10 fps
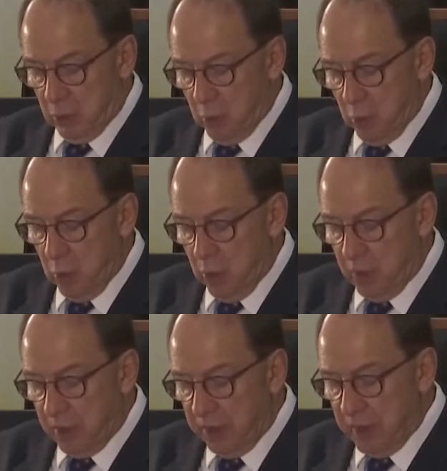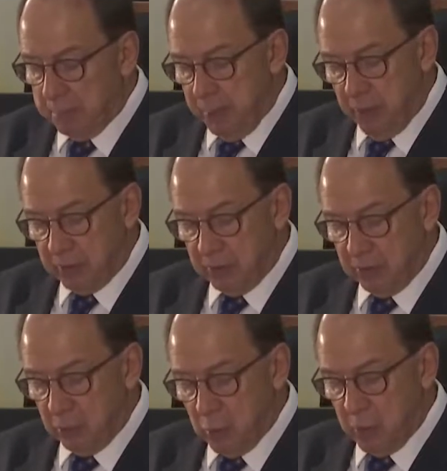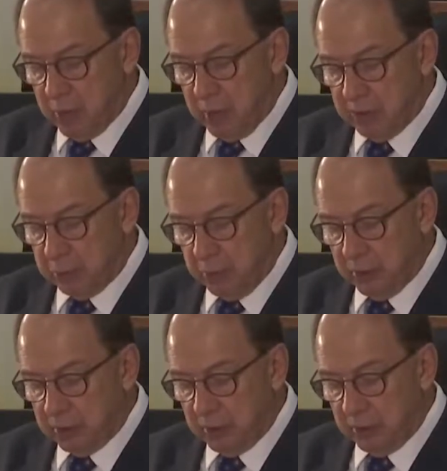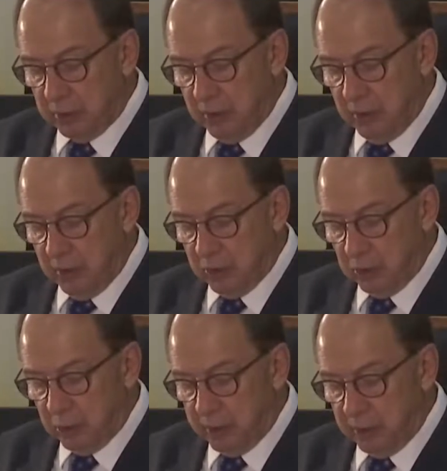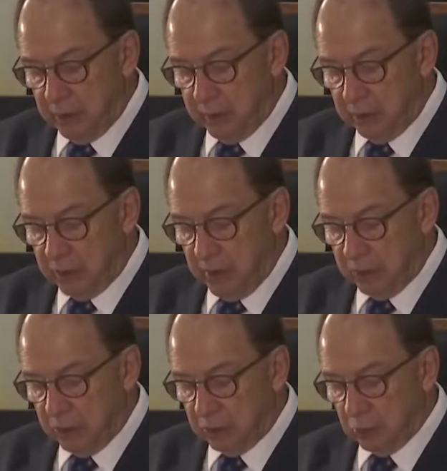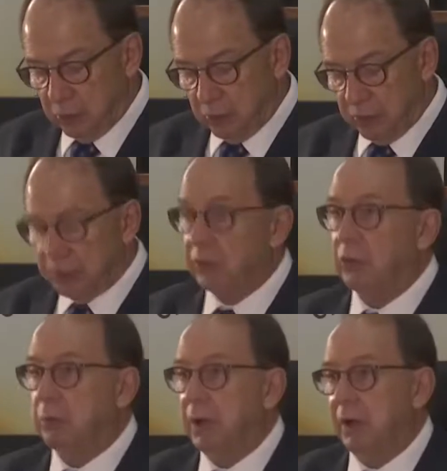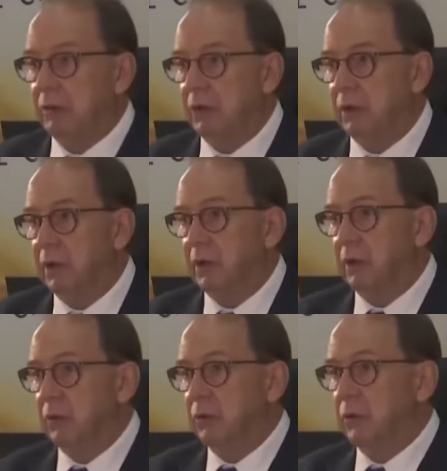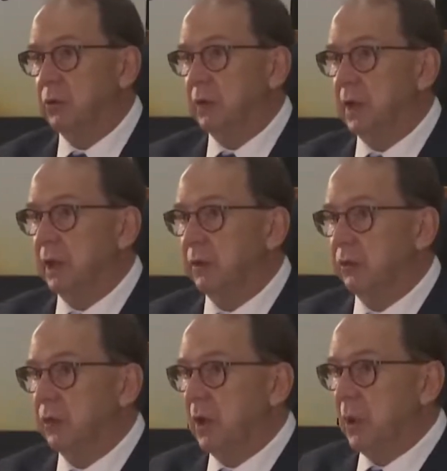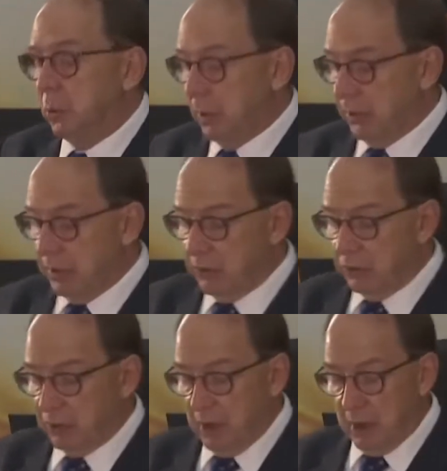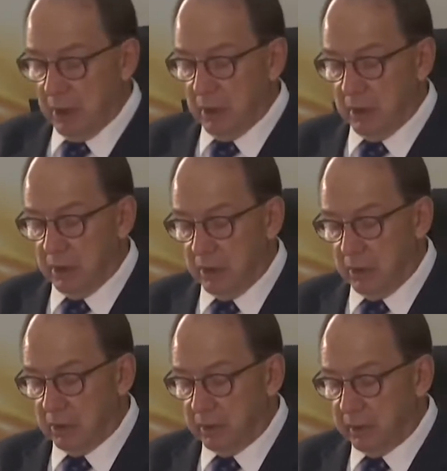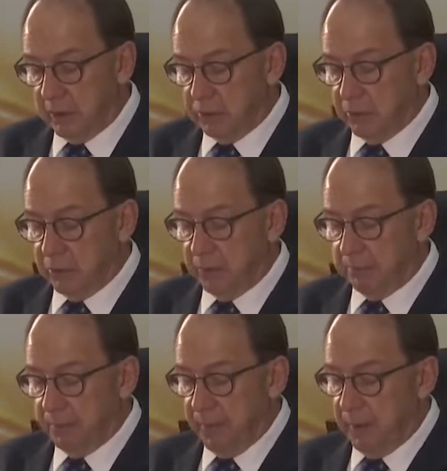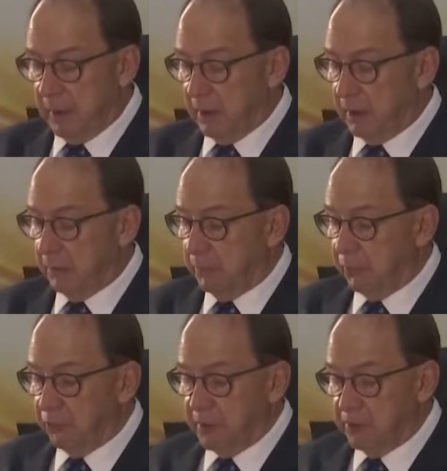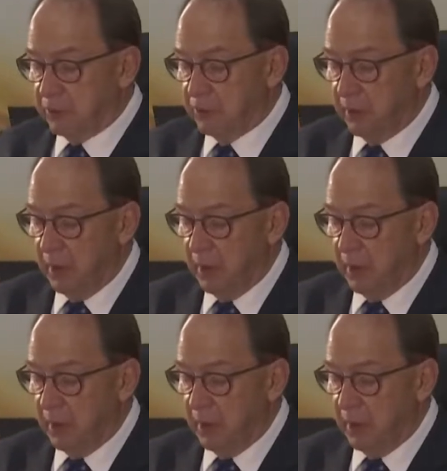Or are they part of an organized project to redirect state resources into private and individual hands where these are illicit receipts?